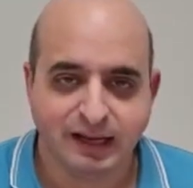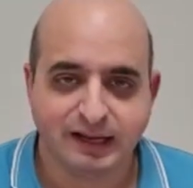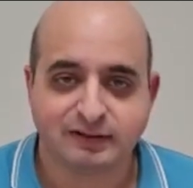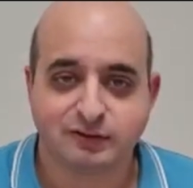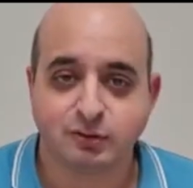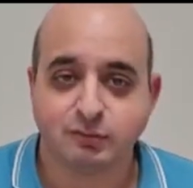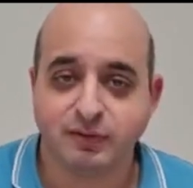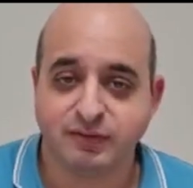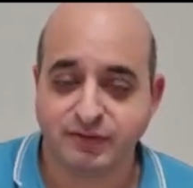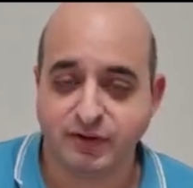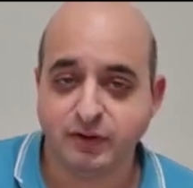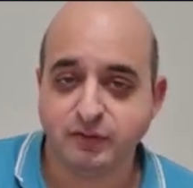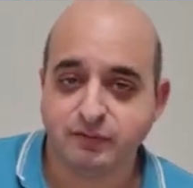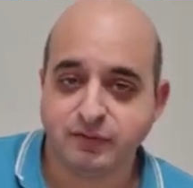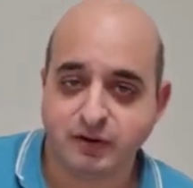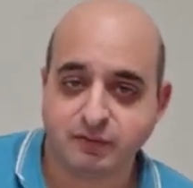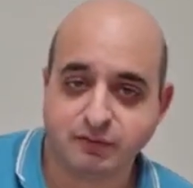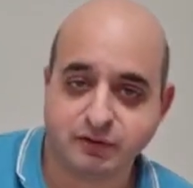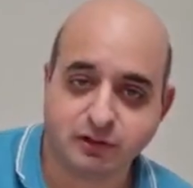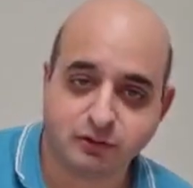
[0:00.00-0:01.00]
So without
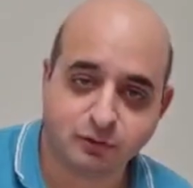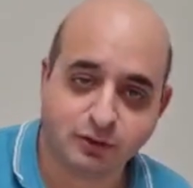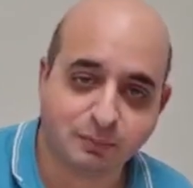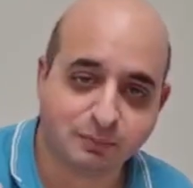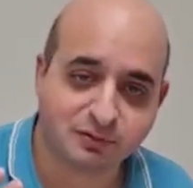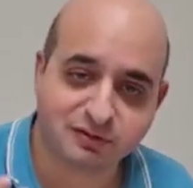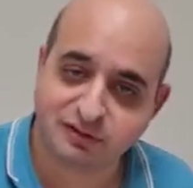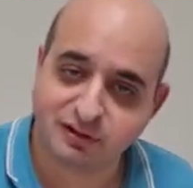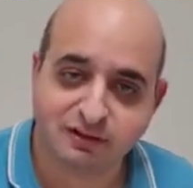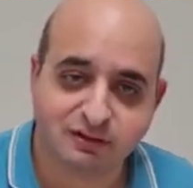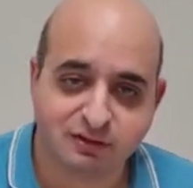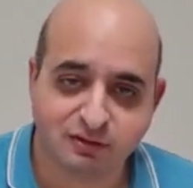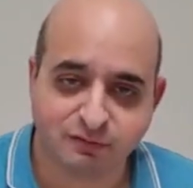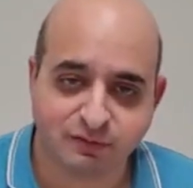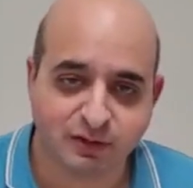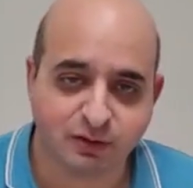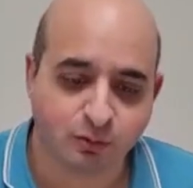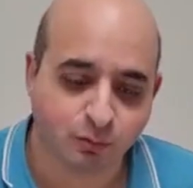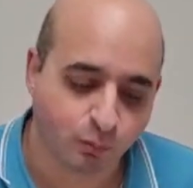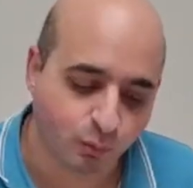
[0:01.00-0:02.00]
further ado, I'm just going to
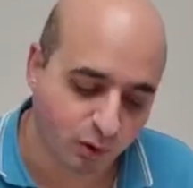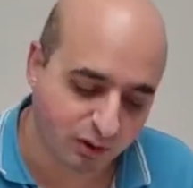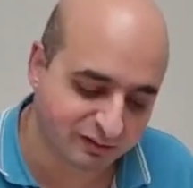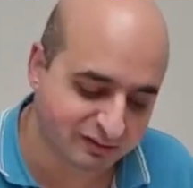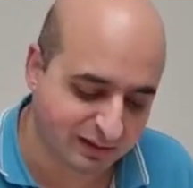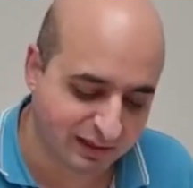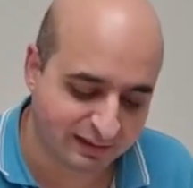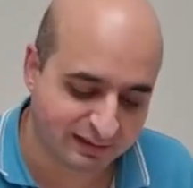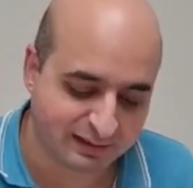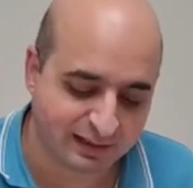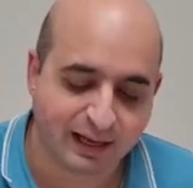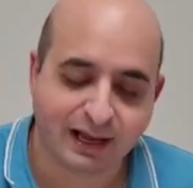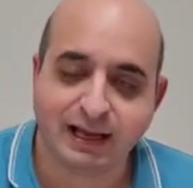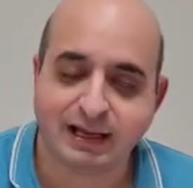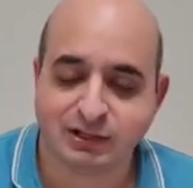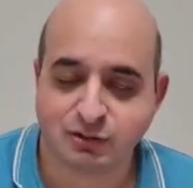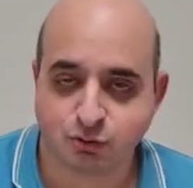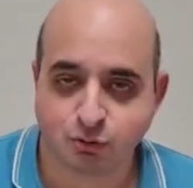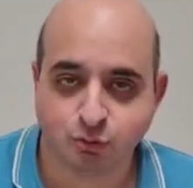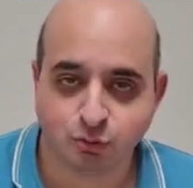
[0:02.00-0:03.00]
reveal what's in that
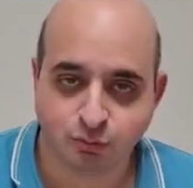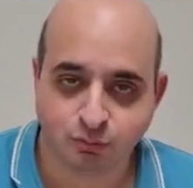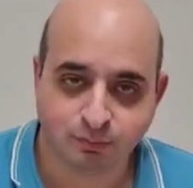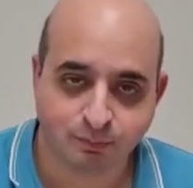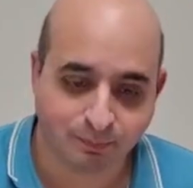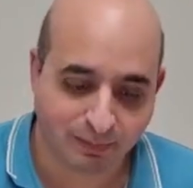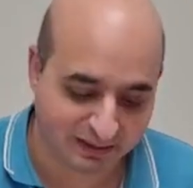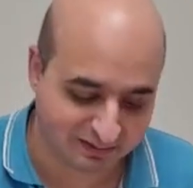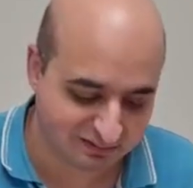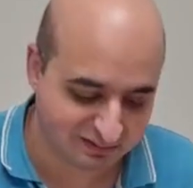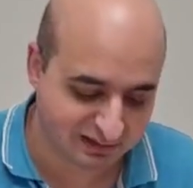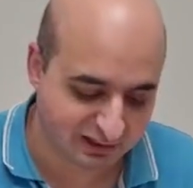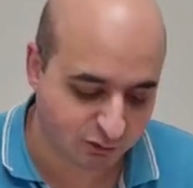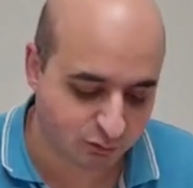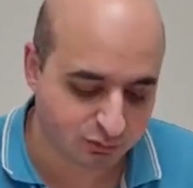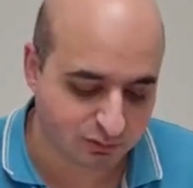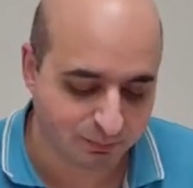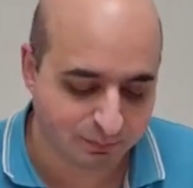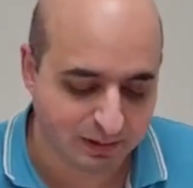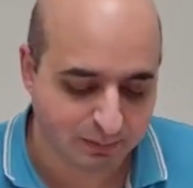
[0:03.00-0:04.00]
actual mixed
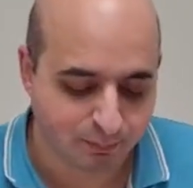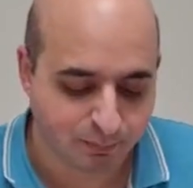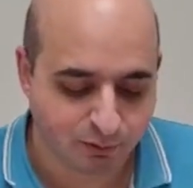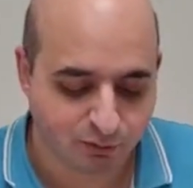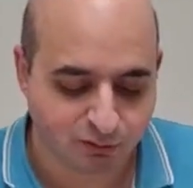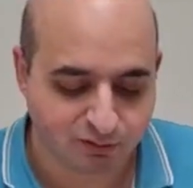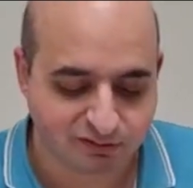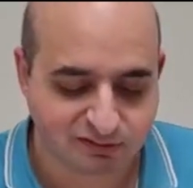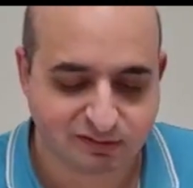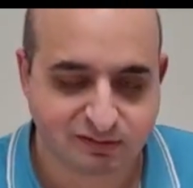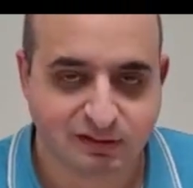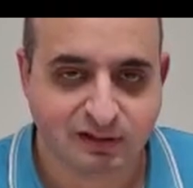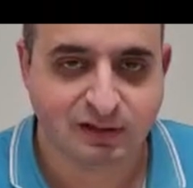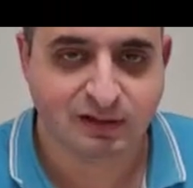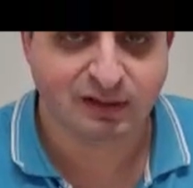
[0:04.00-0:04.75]
grill, the meat box.